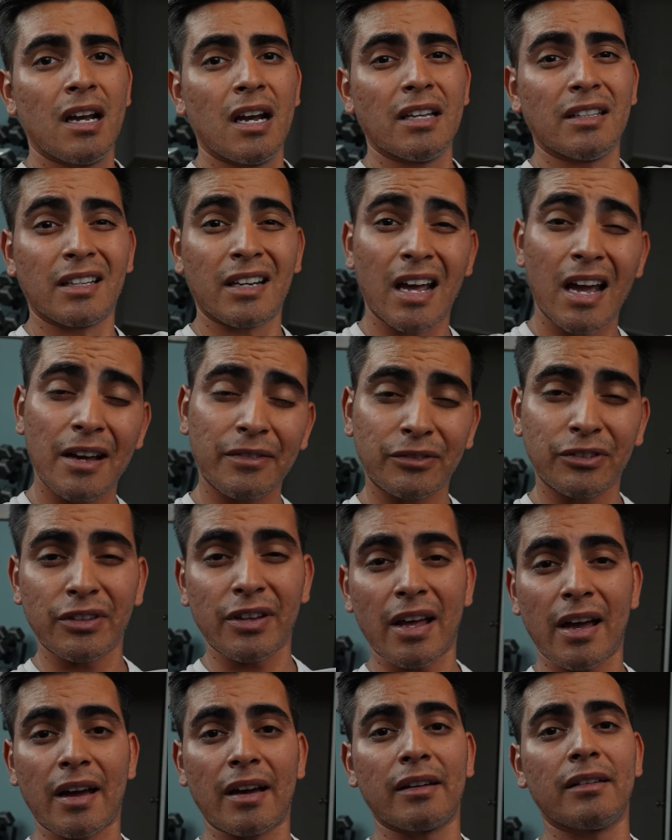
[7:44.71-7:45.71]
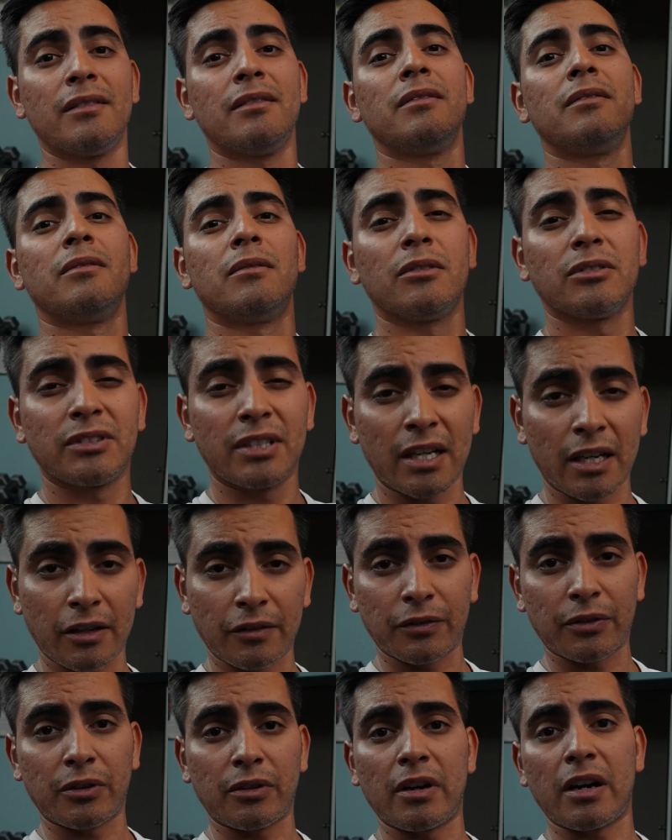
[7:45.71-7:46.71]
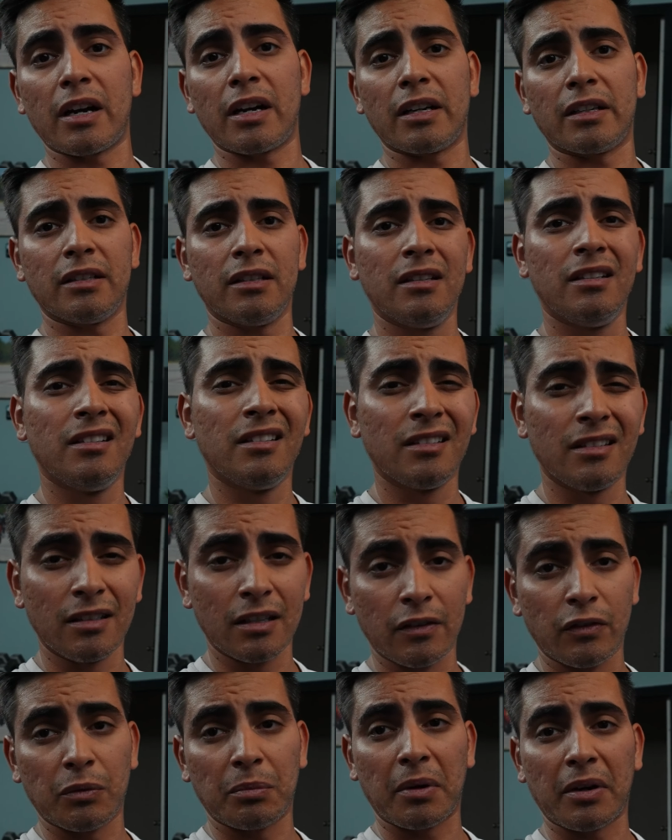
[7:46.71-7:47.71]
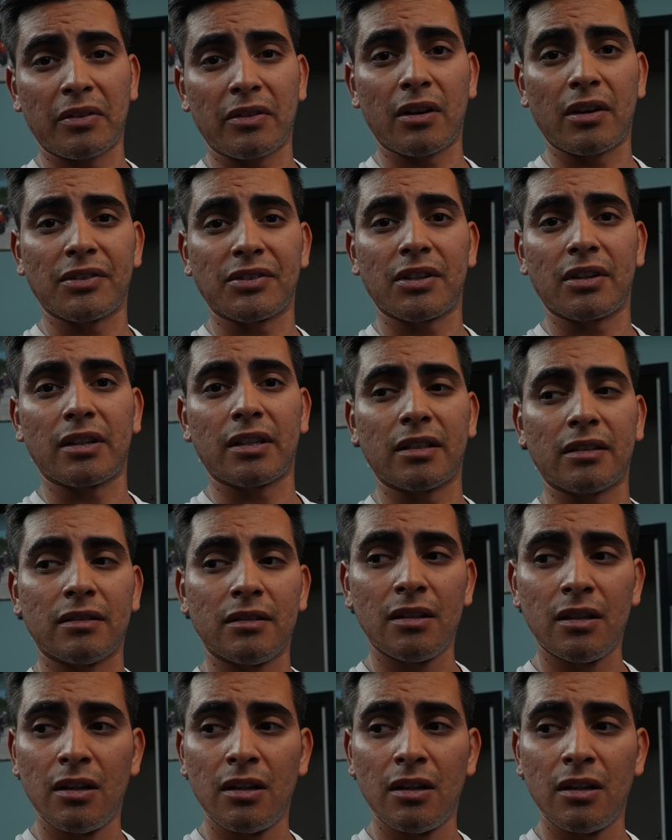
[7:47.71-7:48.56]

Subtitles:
And then after that, we'll take it for a ride and give you my thoughts on it.